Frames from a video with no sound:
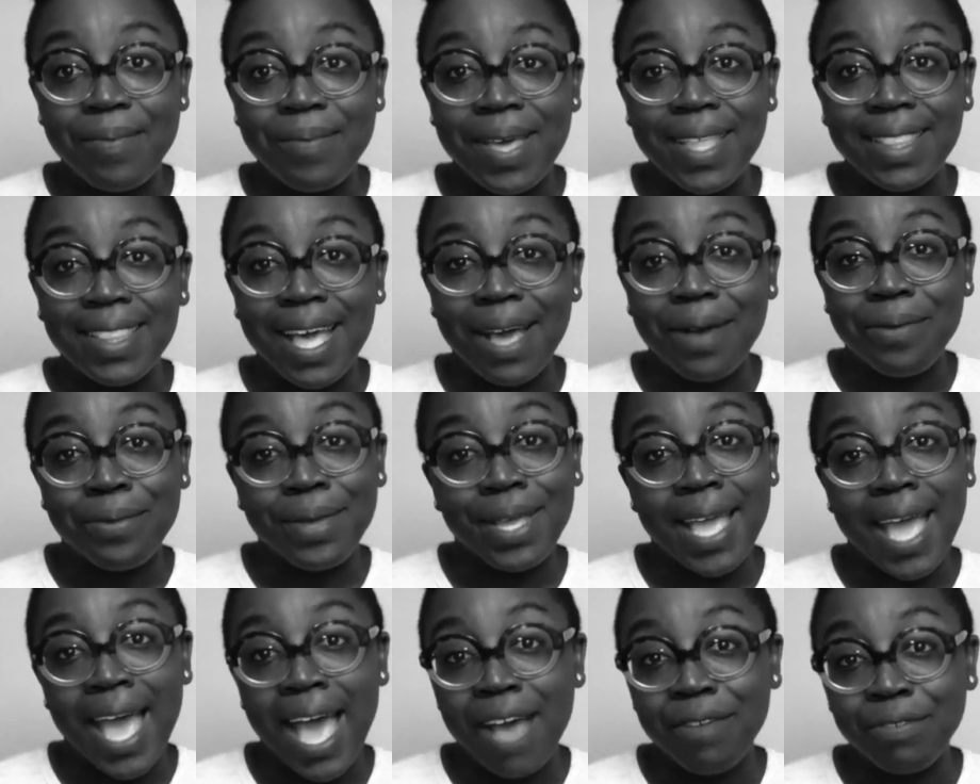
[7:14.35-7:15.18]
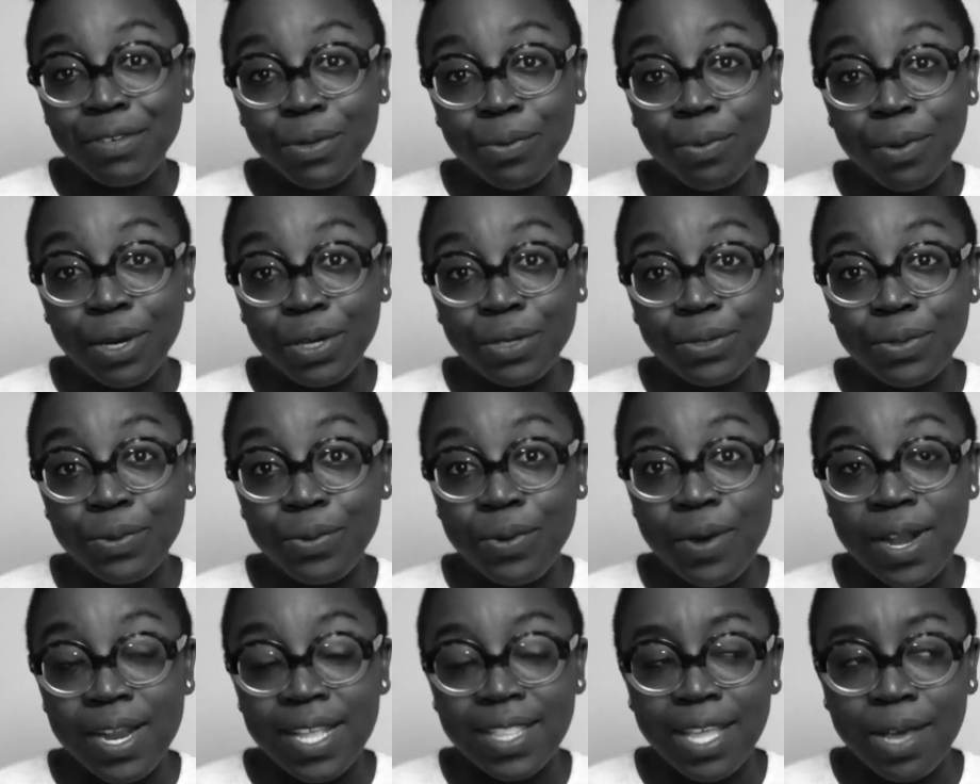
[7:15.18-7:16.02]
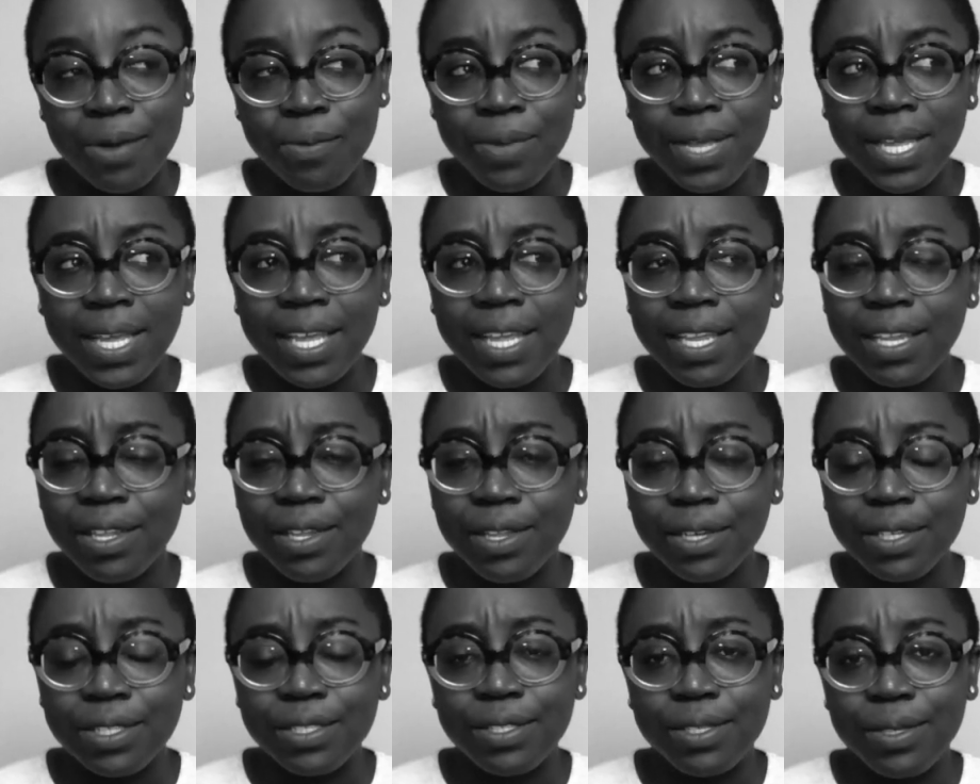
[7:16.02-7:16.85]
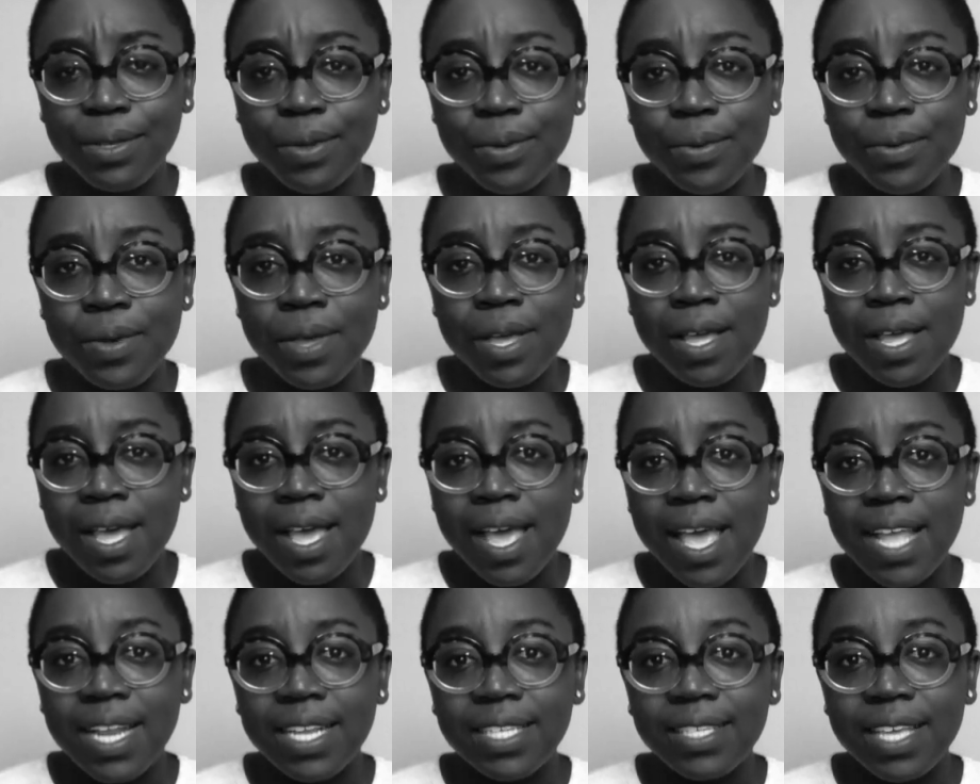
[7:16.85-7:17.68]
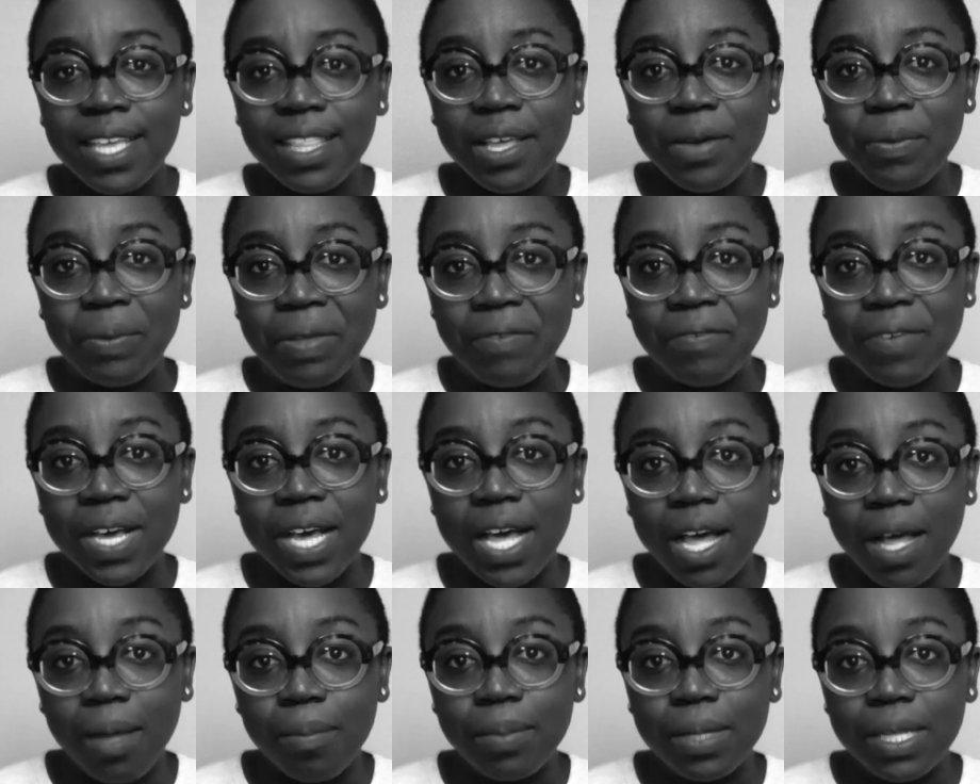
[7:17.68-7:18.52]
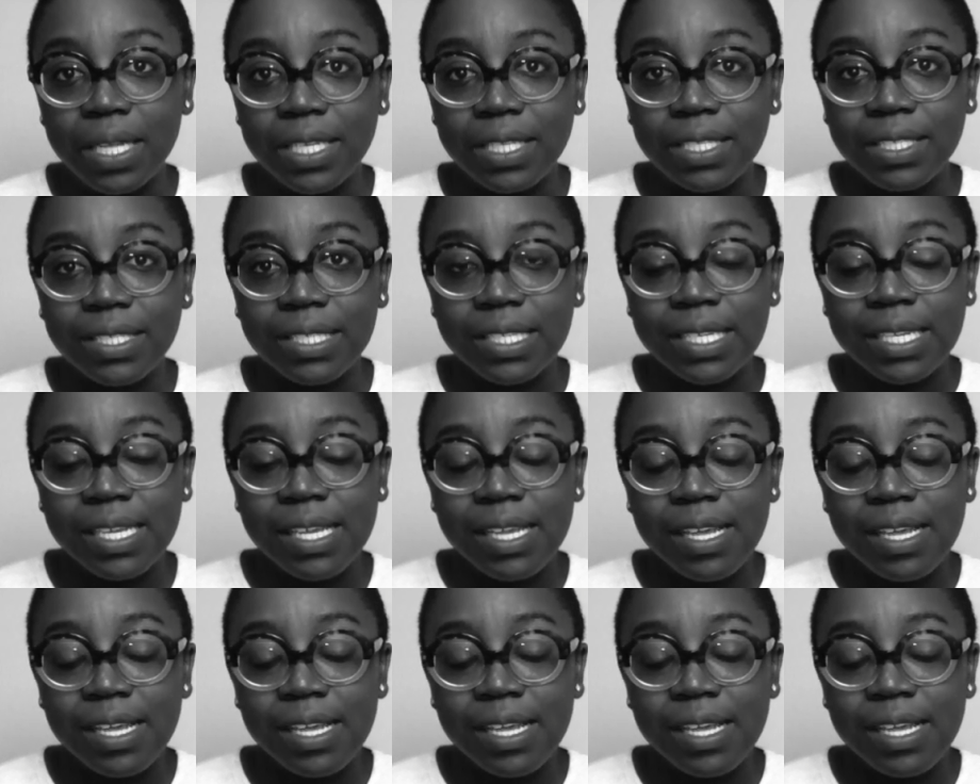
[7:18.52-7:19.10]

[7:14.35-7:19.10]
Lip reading: and that we have to work toward and that we can look to and say that we've accomplished.